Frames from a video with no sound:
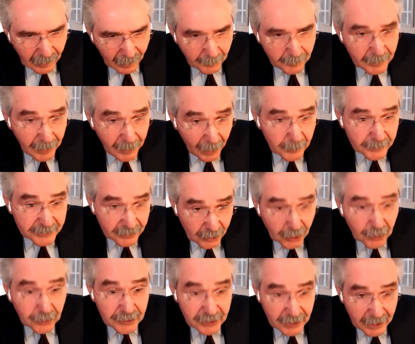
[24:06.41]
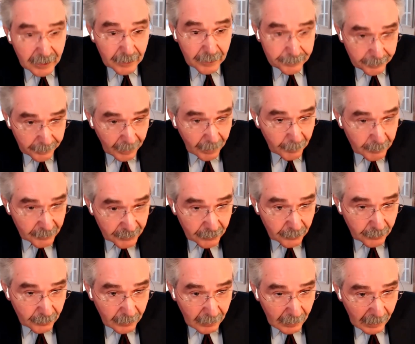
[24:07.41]
I mean, that was a good year for them,
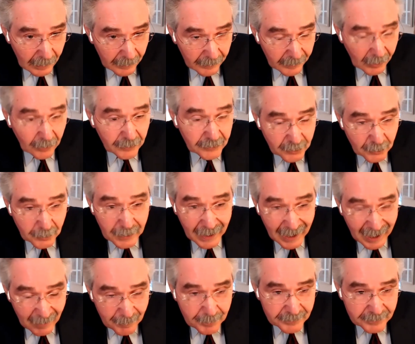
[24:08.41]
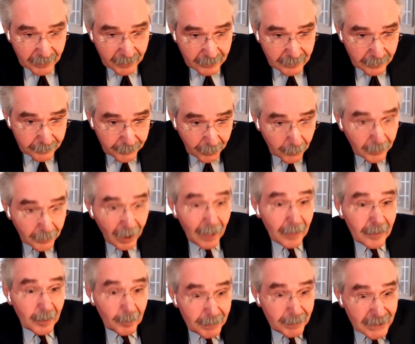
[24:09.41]
too. They got 2.5% of the vote.
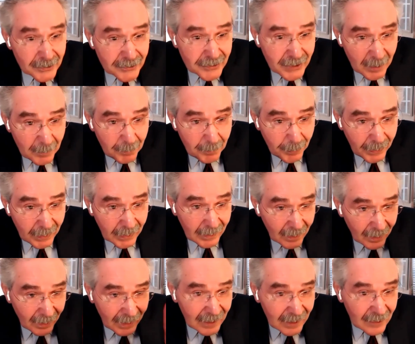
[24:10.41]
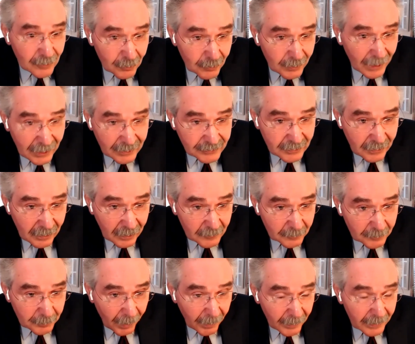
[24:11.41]
The BJP, a Hindu
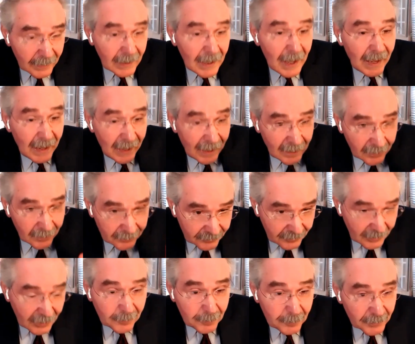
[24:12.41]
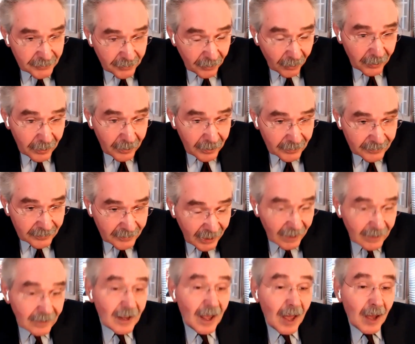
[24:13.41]
nationalist party in a Sikh-majority
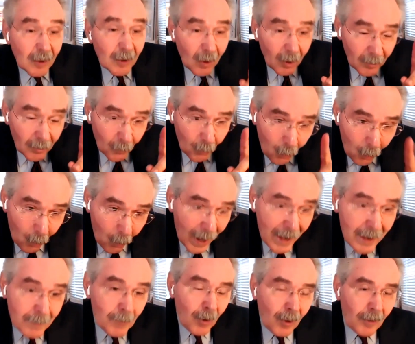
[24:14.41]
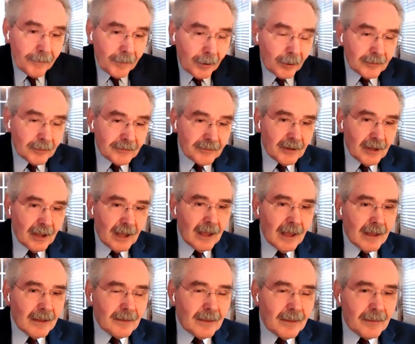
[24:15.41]
state, got way more votes
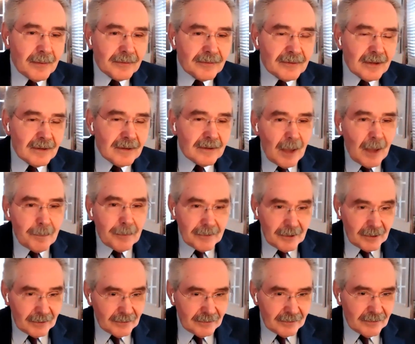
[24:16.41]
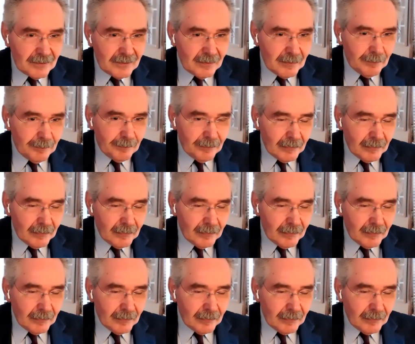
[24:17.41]
than the Sikh separatists.